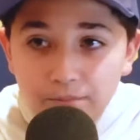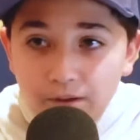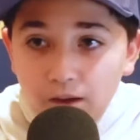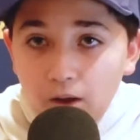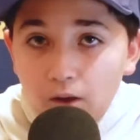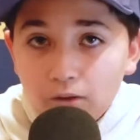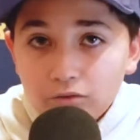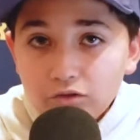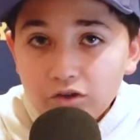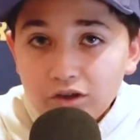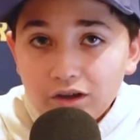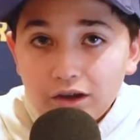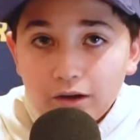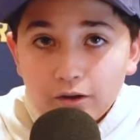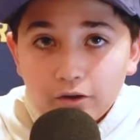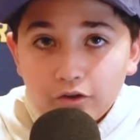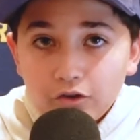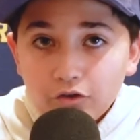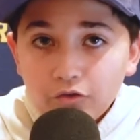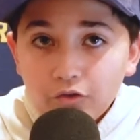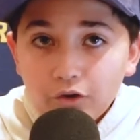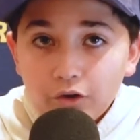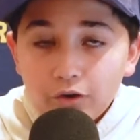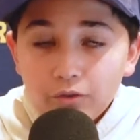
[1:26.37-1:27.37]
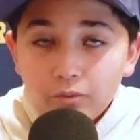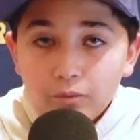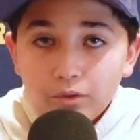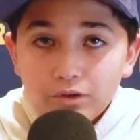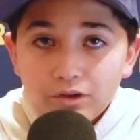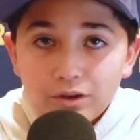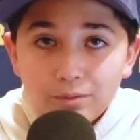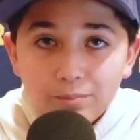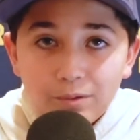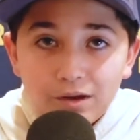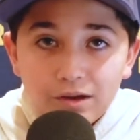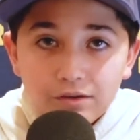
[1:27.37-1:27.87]
Obviously, Karis LeVert went
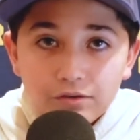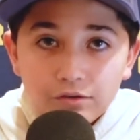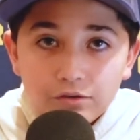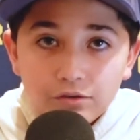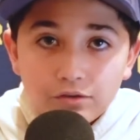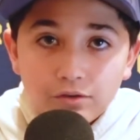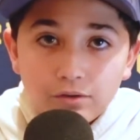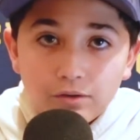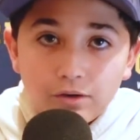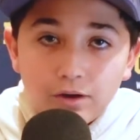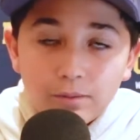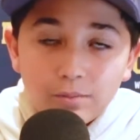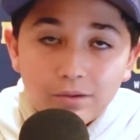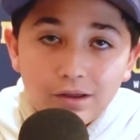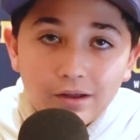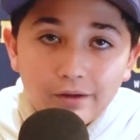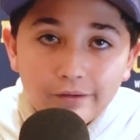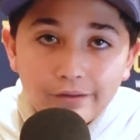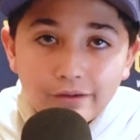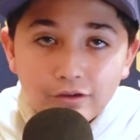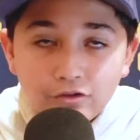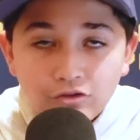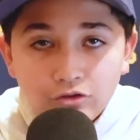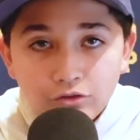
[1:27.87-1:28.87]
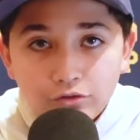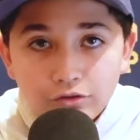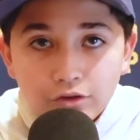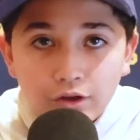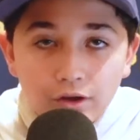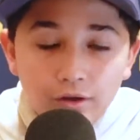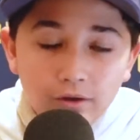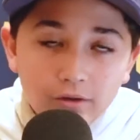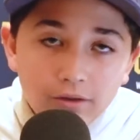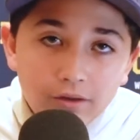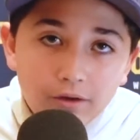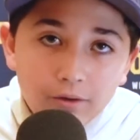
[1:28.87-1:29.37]
to the Pacers. Know a couple health issues
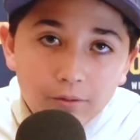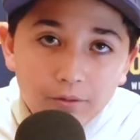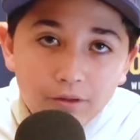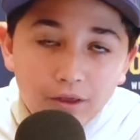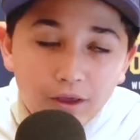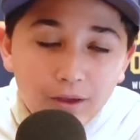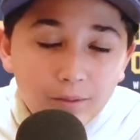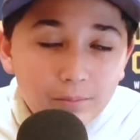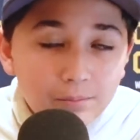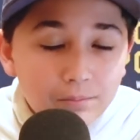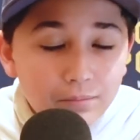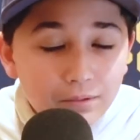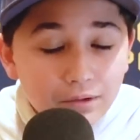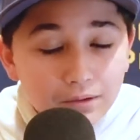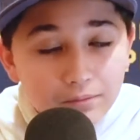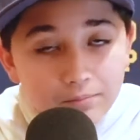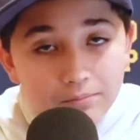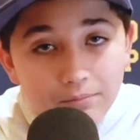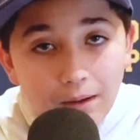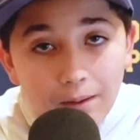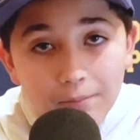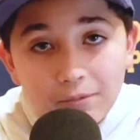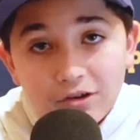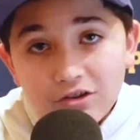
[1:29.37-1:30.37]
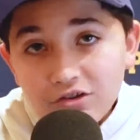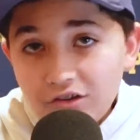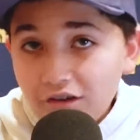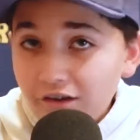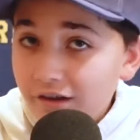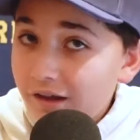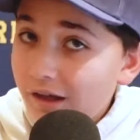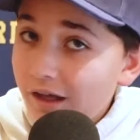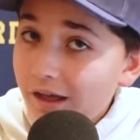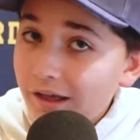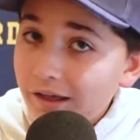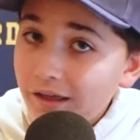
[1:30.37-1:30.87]
there with him, but my Michigan
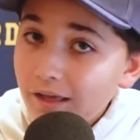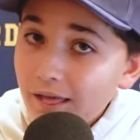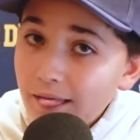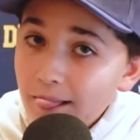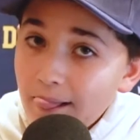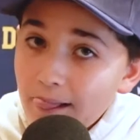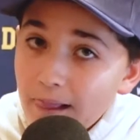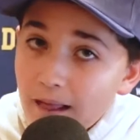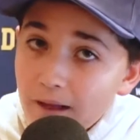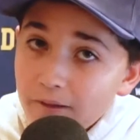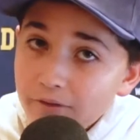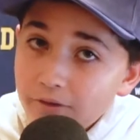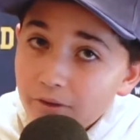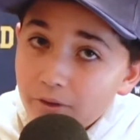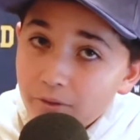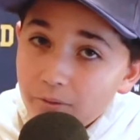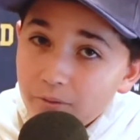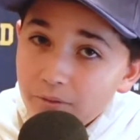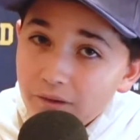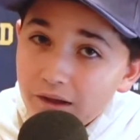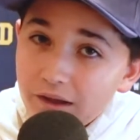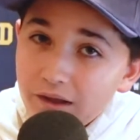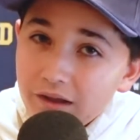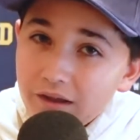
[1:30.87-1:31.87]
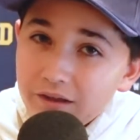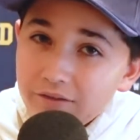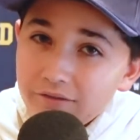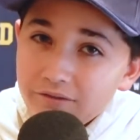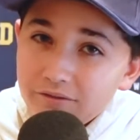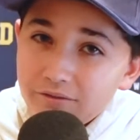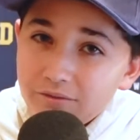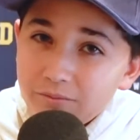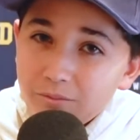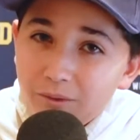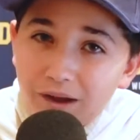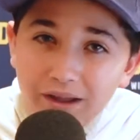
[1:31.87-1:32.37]
guy, I know it.
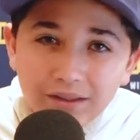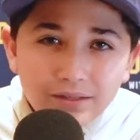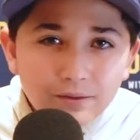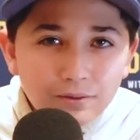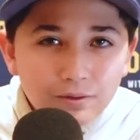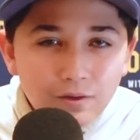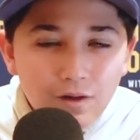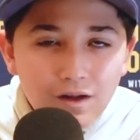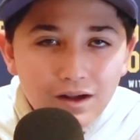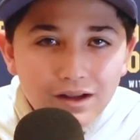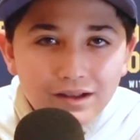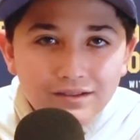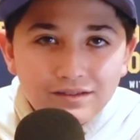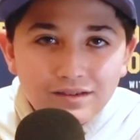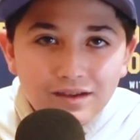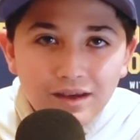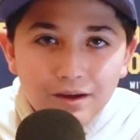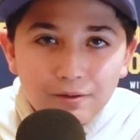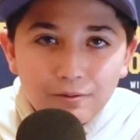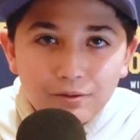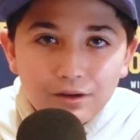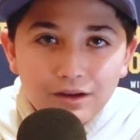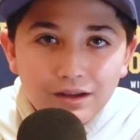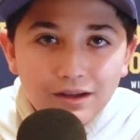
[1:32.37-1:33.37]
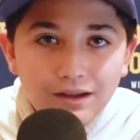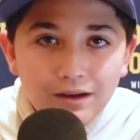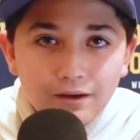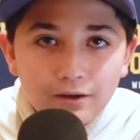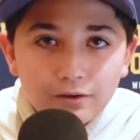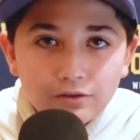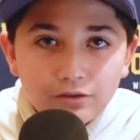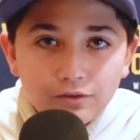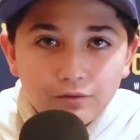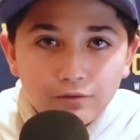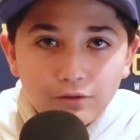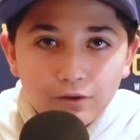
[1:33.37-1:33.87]
Why'd the Rockets get rid of
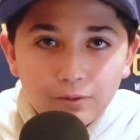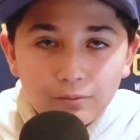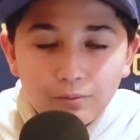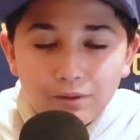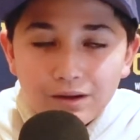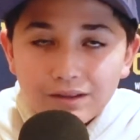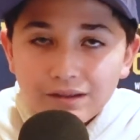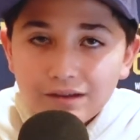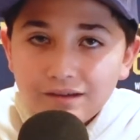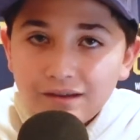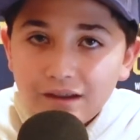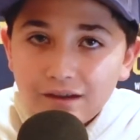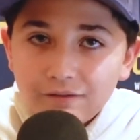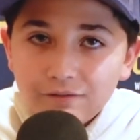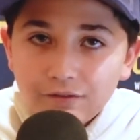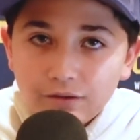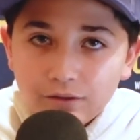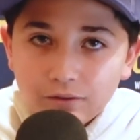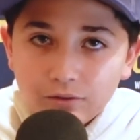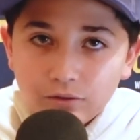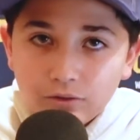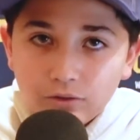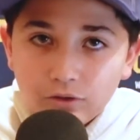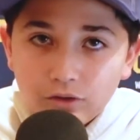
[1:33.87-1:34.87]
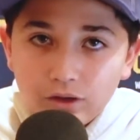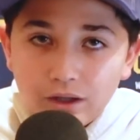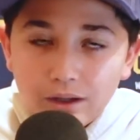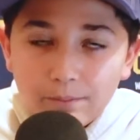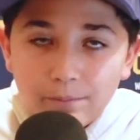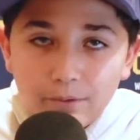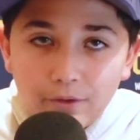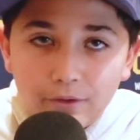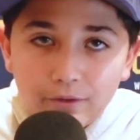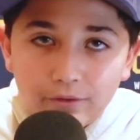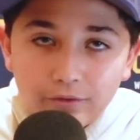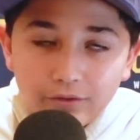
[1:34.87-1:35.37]
Karis LeVert? Why'd they take Victor
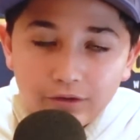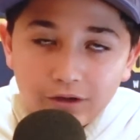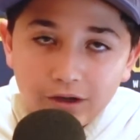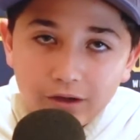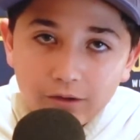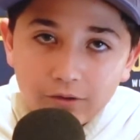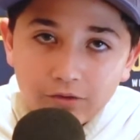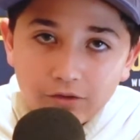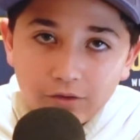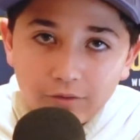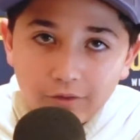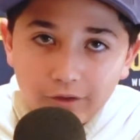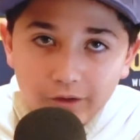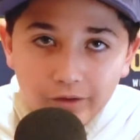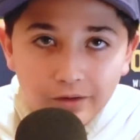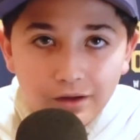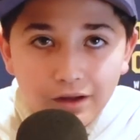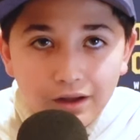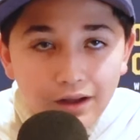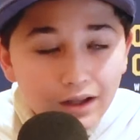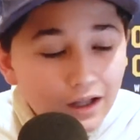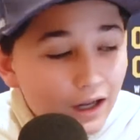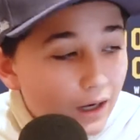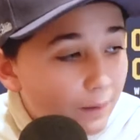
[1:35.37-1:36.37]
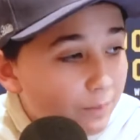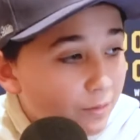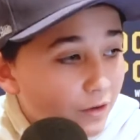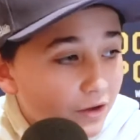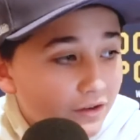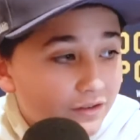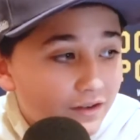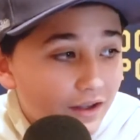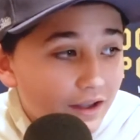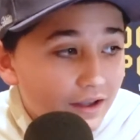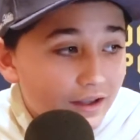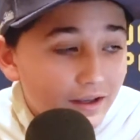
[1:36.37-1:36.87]
Oladipo over Karis LeVert? I'd
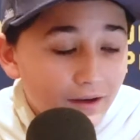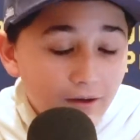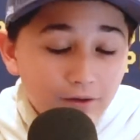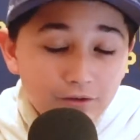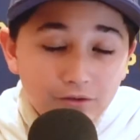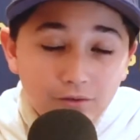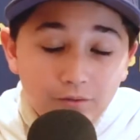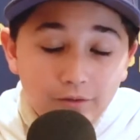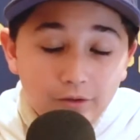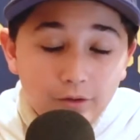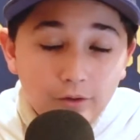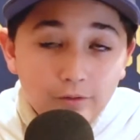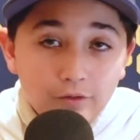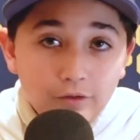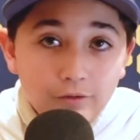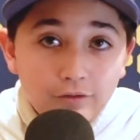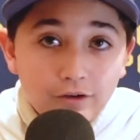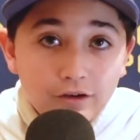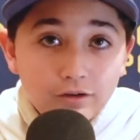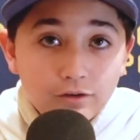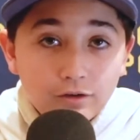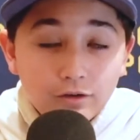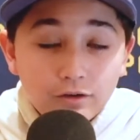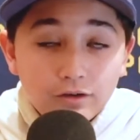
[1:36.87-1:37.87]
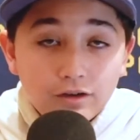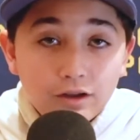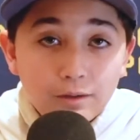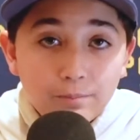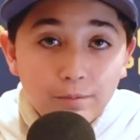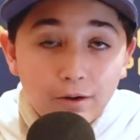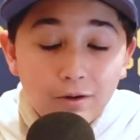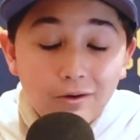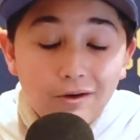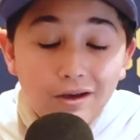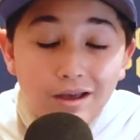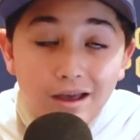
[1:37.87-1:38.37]
probably take Karis LeVert over Victor
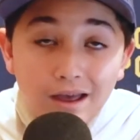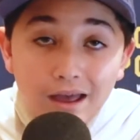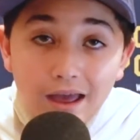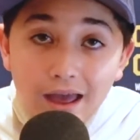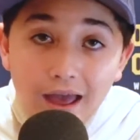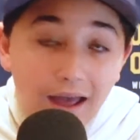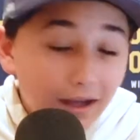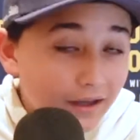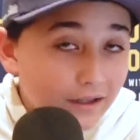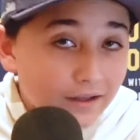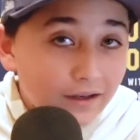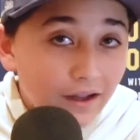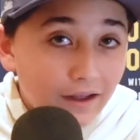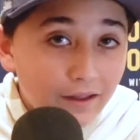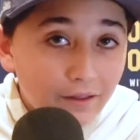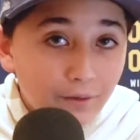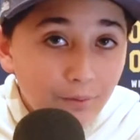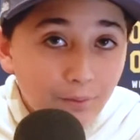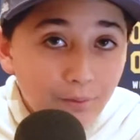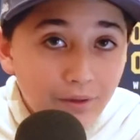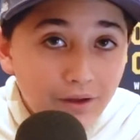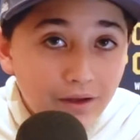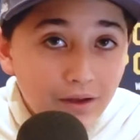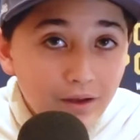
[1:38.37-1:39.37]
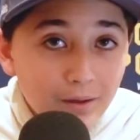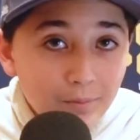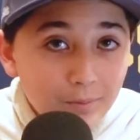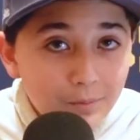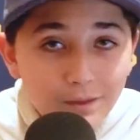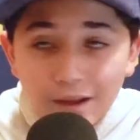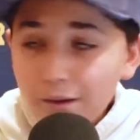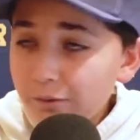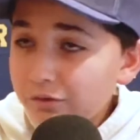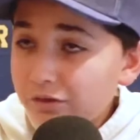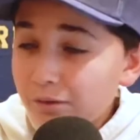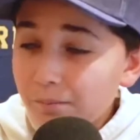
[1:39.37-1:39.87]
Oladipo any day of the week,
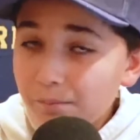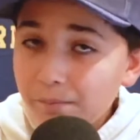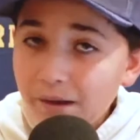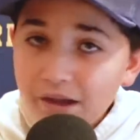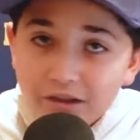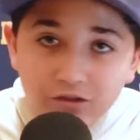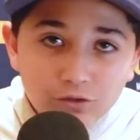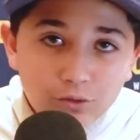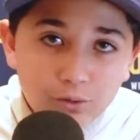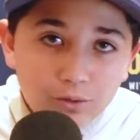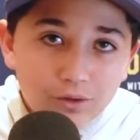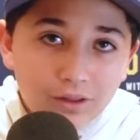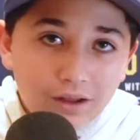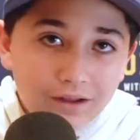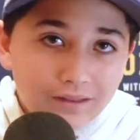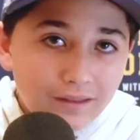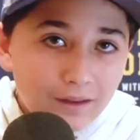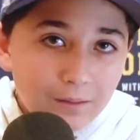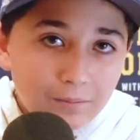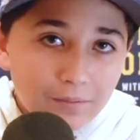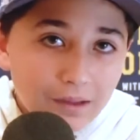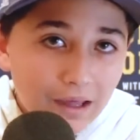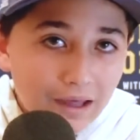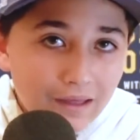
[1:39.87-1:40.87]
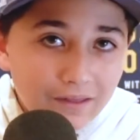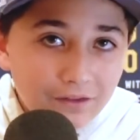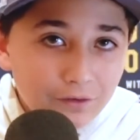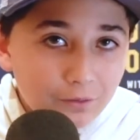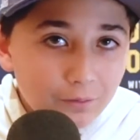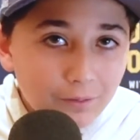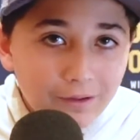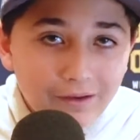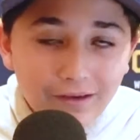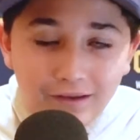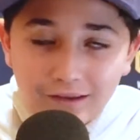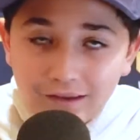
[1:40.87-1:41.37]
but that was the main storyline in the NBA this
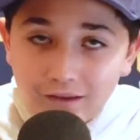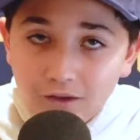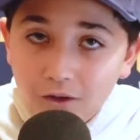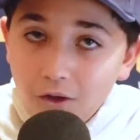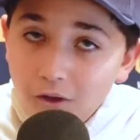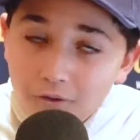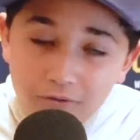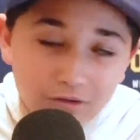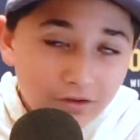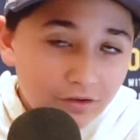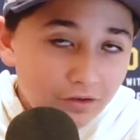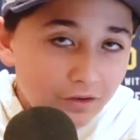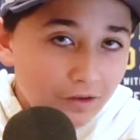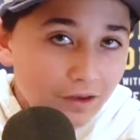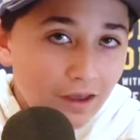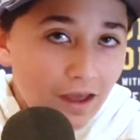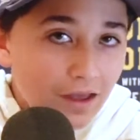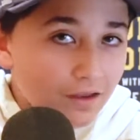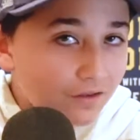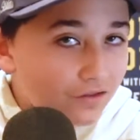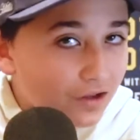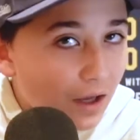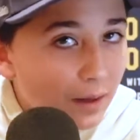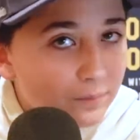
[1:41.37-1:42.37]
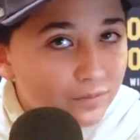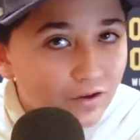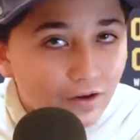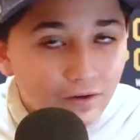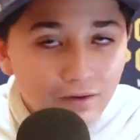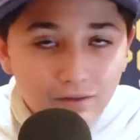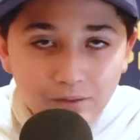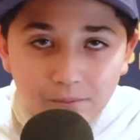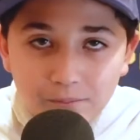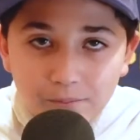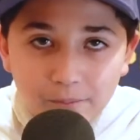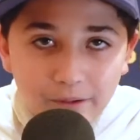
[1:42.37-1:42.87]
week. Obviously, James
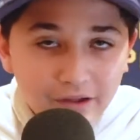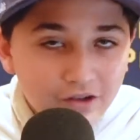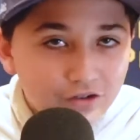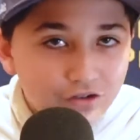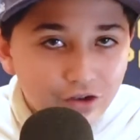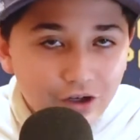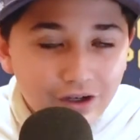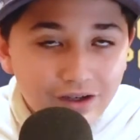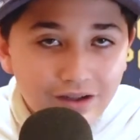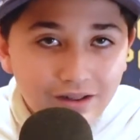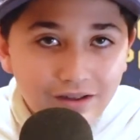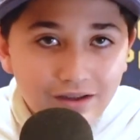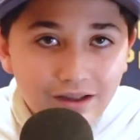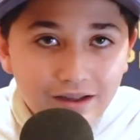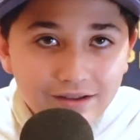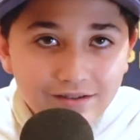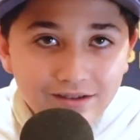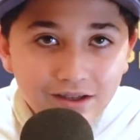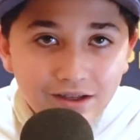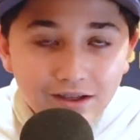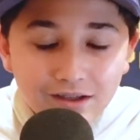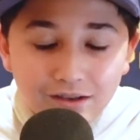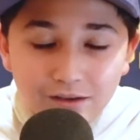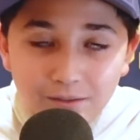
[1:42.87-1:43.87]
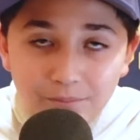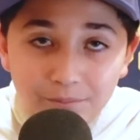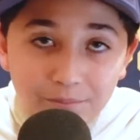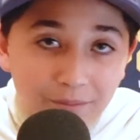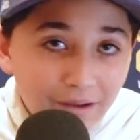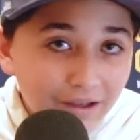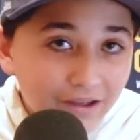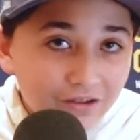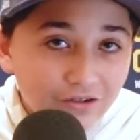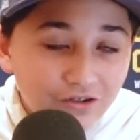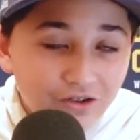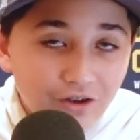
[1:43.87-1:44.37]
Harden being traded to the Nets, the
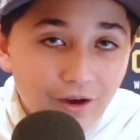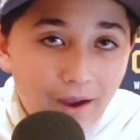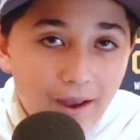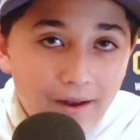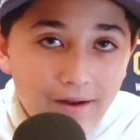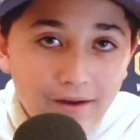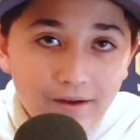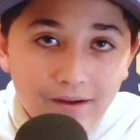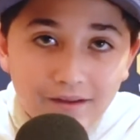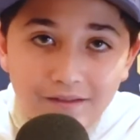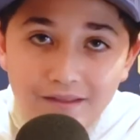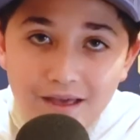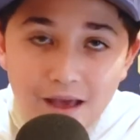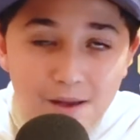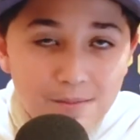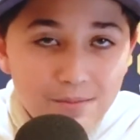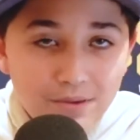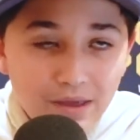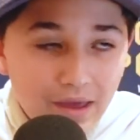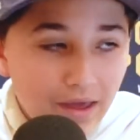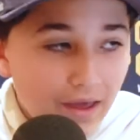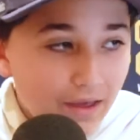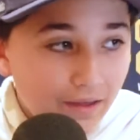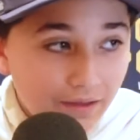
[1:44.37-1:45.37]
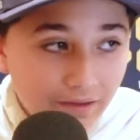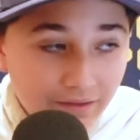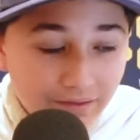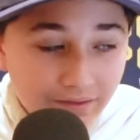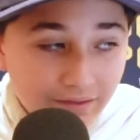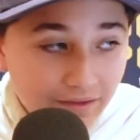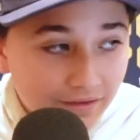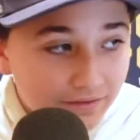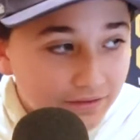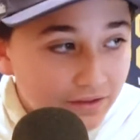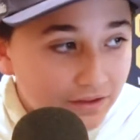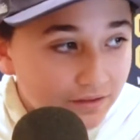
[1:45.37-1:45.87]
biggest trade in the NBA
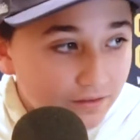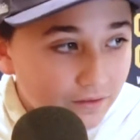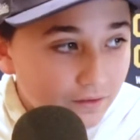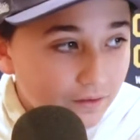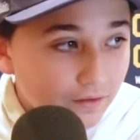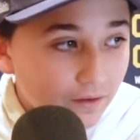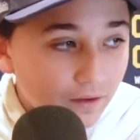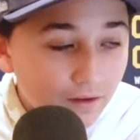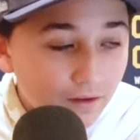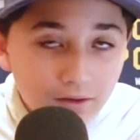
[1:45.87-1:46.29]
this season.